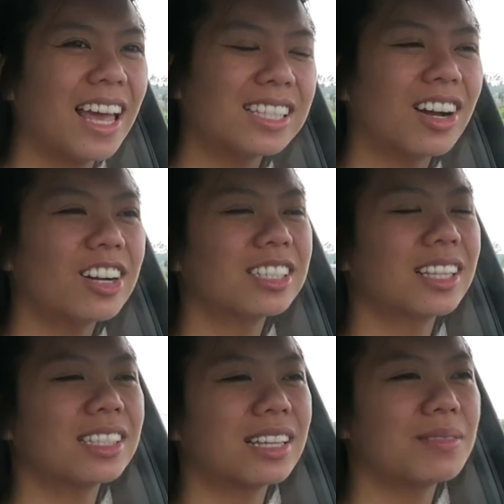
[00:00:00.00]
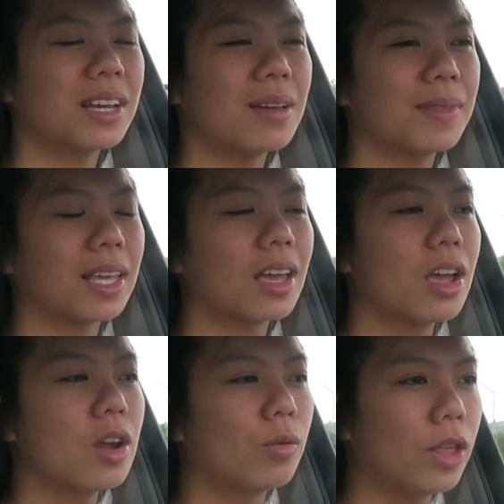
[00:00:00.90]
it's hard because at the same time, like,
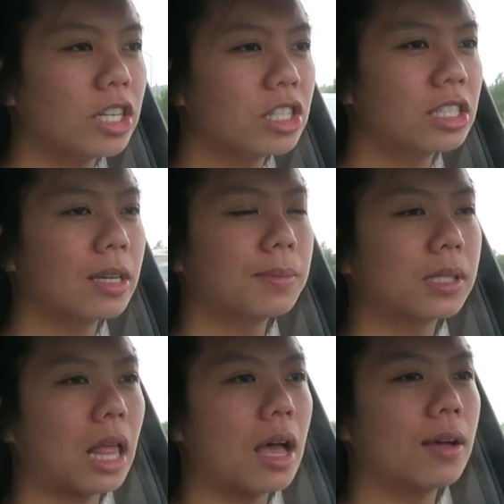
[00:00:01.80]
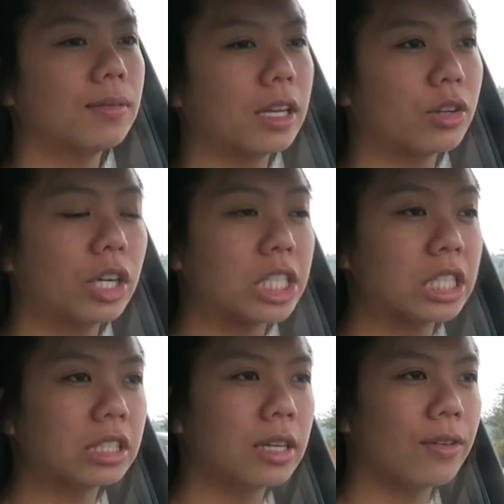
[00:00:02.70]
relationships, love, like,
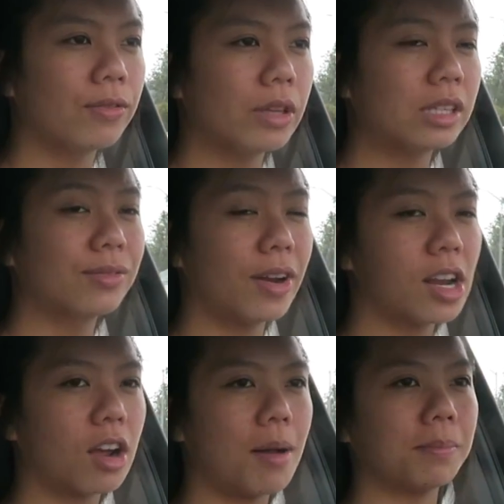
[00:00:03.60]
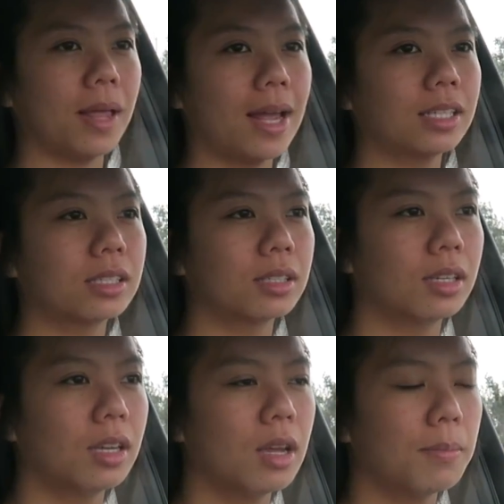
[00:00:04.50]
crushes and stuff, it's very complex,
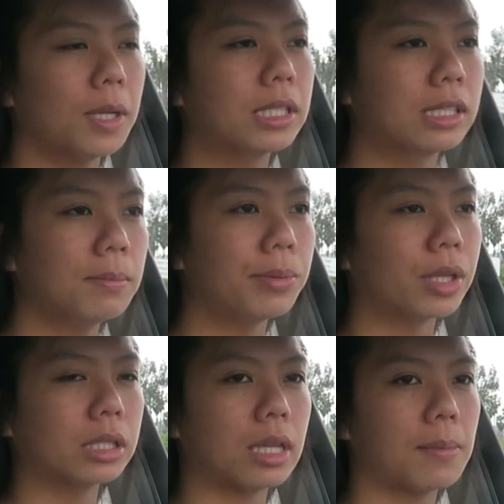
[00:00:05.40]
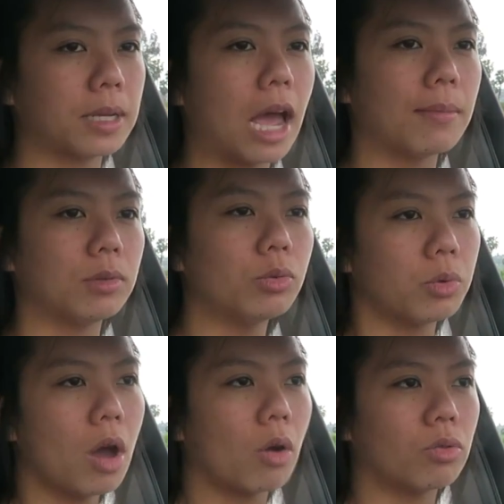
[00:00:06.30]
but it's simple at the same time. You
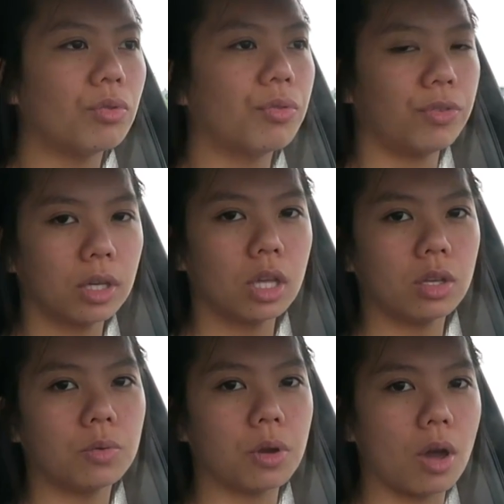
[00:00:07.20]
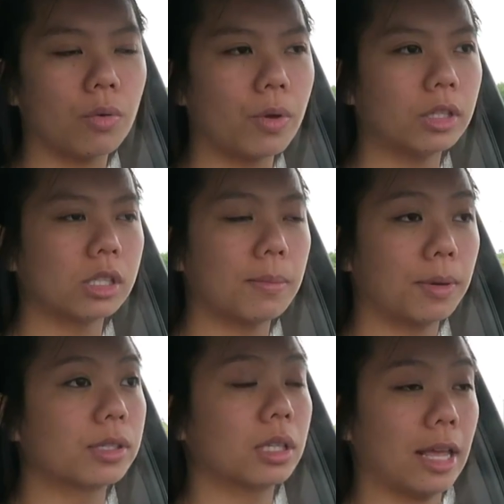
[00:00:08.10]
know, you feel it, you know when a
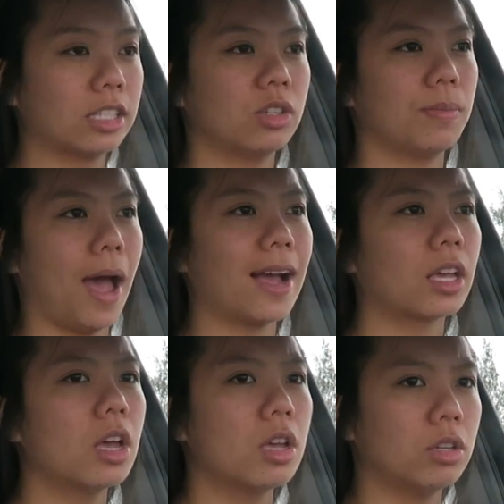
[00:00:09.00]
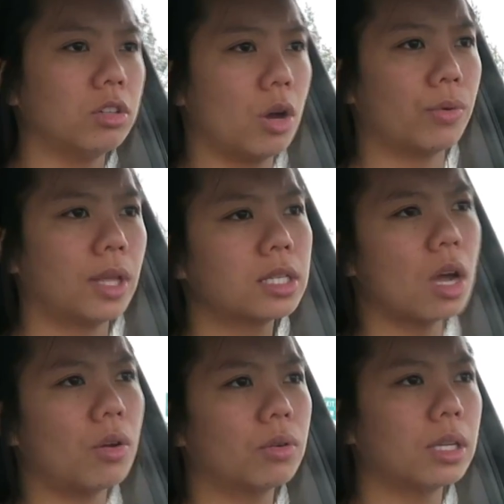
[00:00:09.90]
person likes you back, you know when they
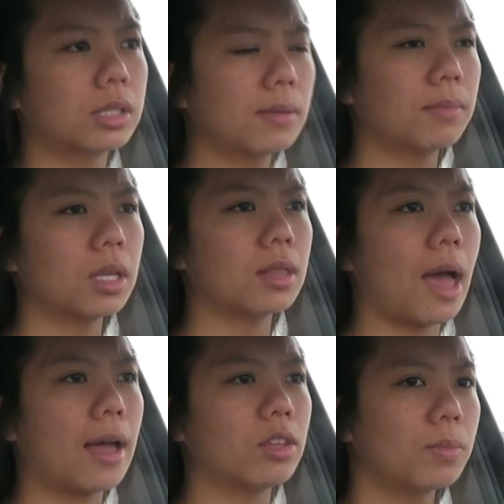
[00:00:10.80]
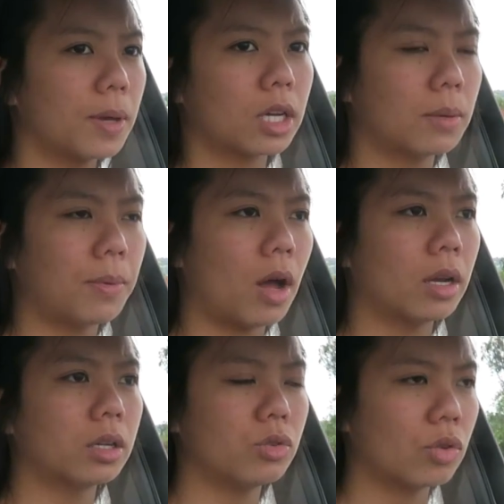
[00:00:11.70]
don't. It's something that you pick up
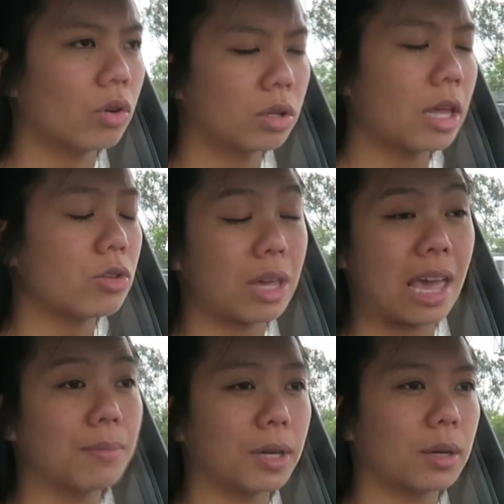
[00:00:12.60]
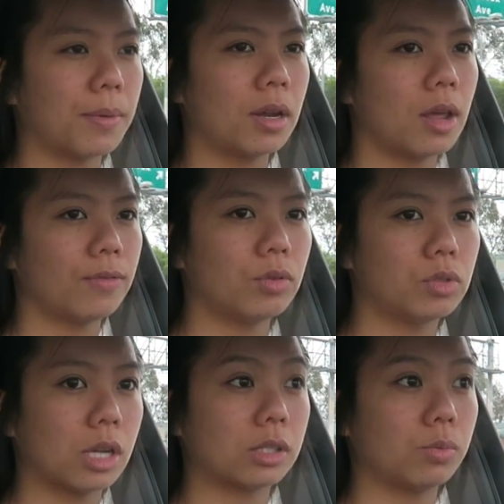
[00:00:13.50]
on, or that you can pick up on if you
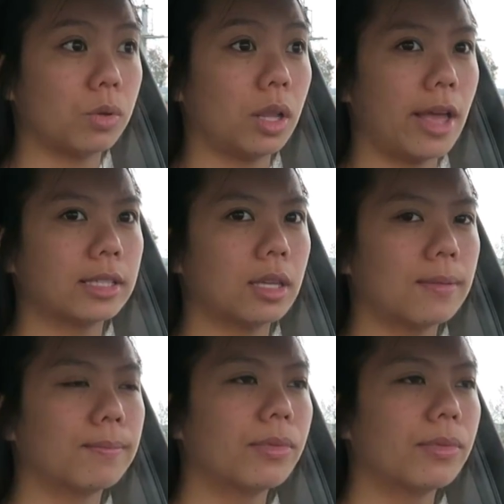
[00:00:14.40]
just realize it.